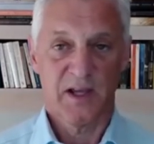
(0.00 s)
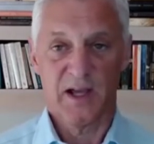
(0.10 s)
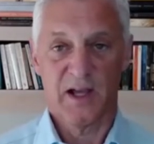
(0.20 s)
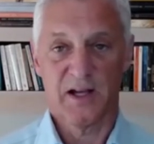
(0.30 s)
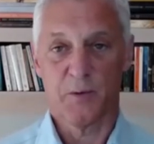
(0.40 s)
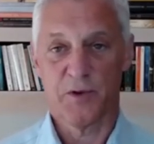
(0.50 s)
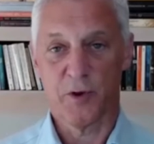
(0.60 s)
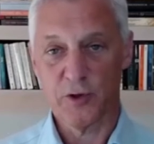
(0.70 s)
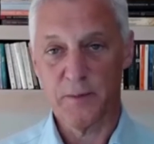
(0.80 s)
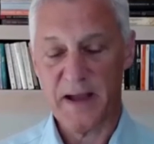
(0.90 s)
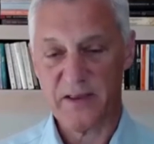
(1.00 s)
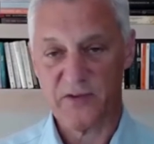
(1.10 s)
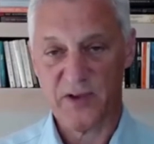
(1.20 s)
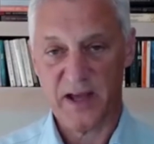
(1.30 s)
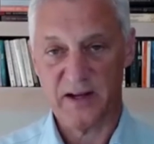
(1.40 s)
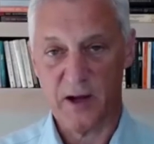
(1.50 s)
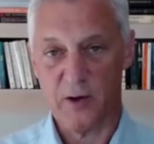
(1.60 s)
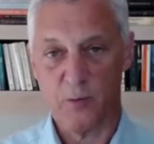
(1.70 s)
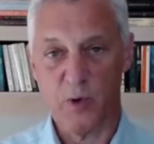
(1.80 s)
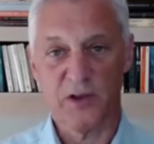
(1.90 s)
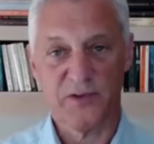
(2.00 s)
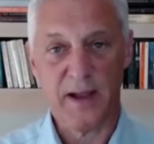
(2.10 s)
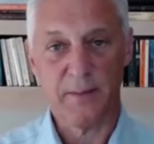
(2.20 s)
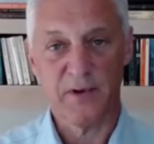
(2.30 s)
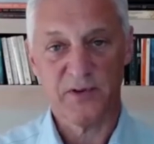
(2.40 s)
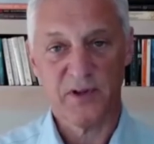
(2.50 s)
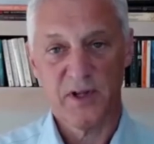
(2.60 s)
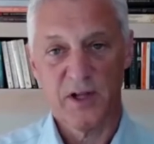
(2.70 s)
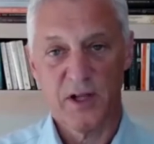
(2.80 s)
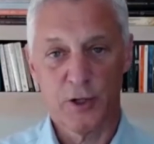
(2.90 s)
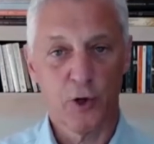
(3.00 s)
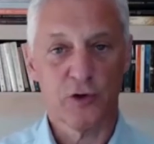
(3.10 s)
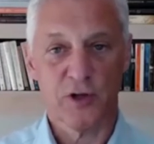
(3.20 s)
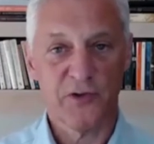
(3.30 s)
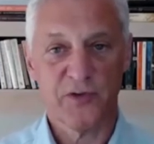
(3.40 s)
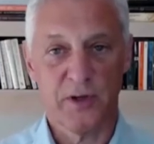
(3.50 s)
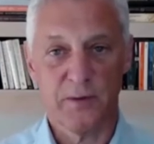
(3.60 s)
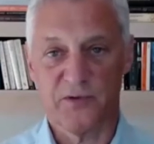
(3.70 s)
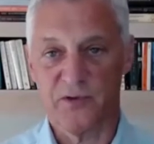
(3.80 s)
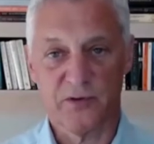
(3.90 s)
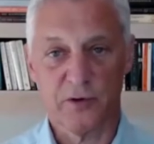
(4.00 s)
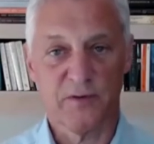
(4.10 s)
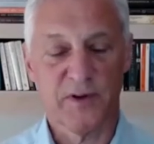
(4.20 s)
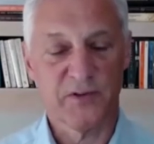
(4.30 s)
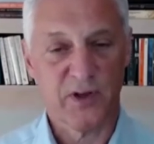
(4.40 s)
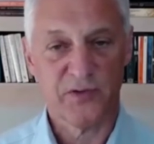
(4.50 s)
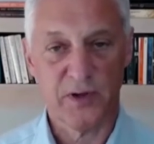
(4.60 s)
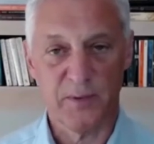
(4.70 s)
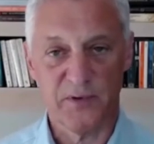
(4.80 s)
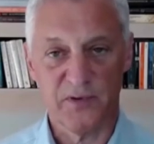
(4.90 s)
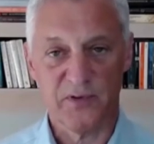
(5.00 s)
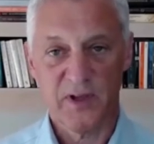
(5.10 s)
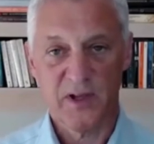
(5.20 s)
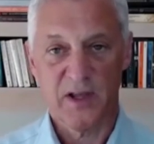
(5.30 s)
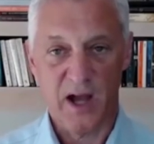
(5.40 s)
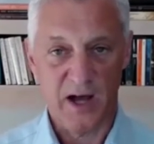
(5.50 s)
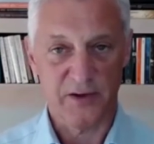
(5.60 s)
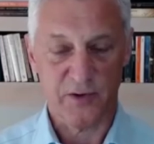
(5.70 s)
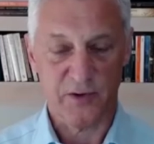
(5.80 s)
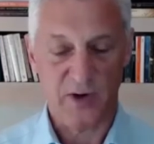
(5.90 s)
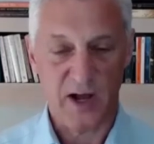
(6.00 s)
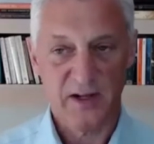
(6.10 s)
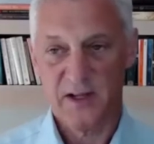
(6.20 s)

Uh, and we're the only bank that's got it now well established local custody business, local funds custody business on the ground.